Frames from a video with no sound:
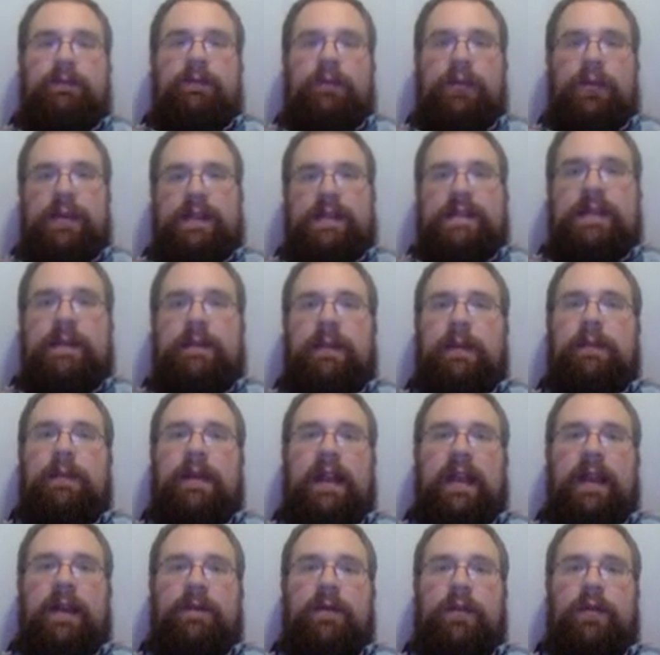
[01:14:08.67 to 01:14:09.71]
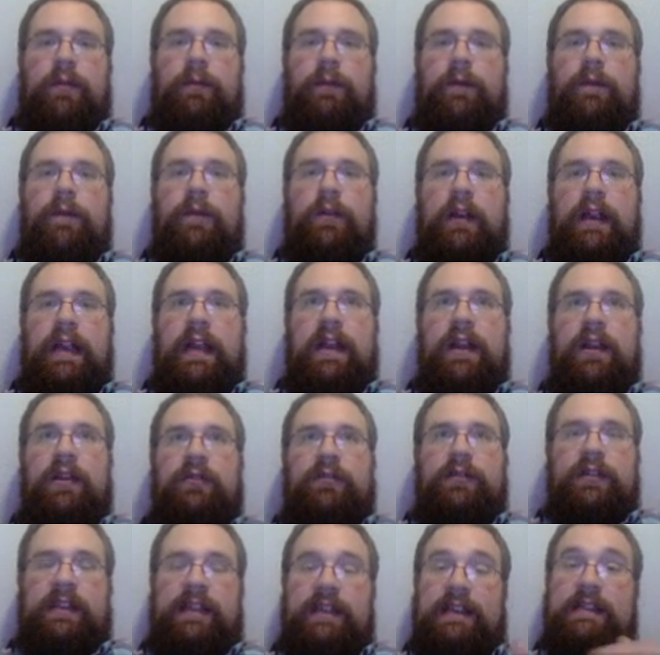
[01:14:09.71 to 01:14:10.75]
points to be paid for beforehand,
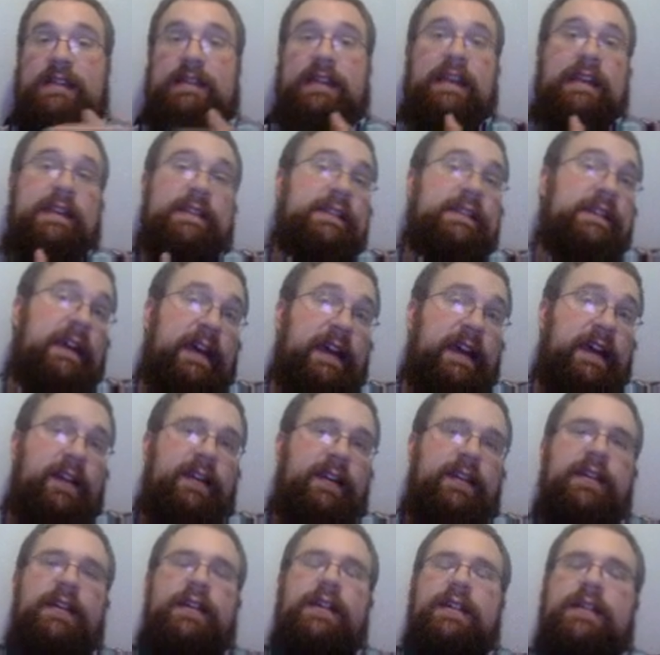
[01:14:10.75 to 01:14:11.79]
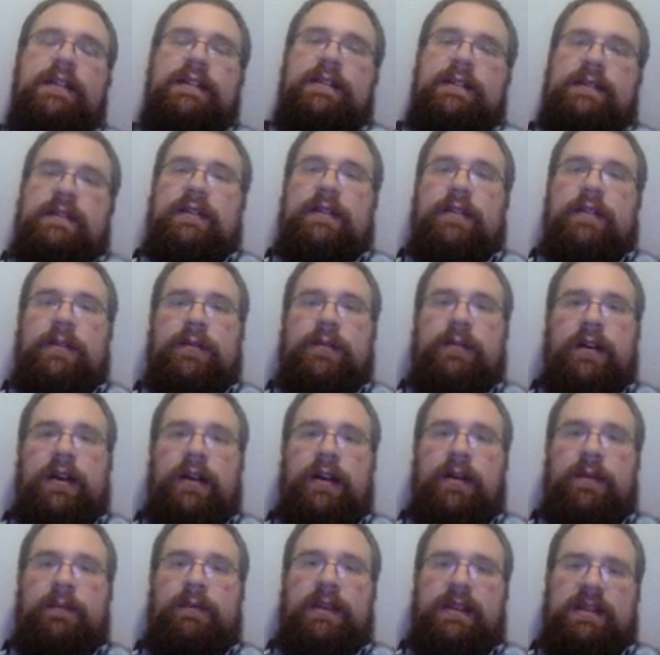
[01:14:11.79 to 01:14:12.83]
or at least set aside. So,
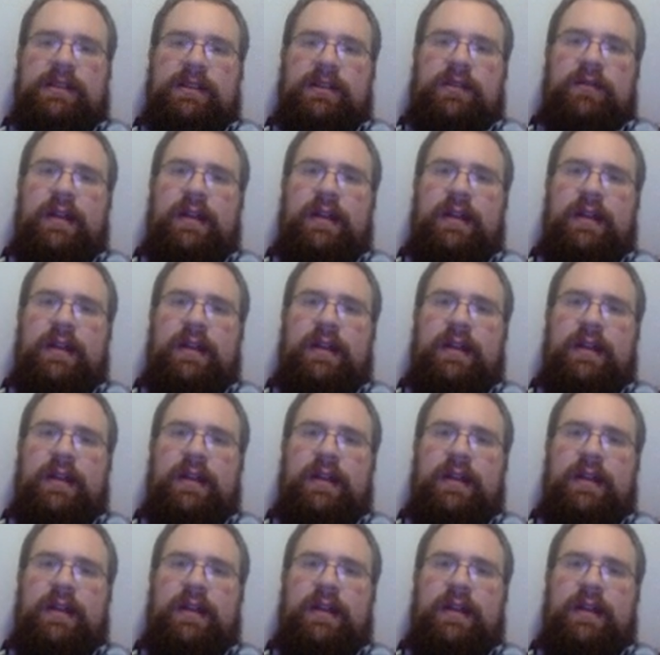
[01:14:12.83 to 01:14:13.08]
but it's a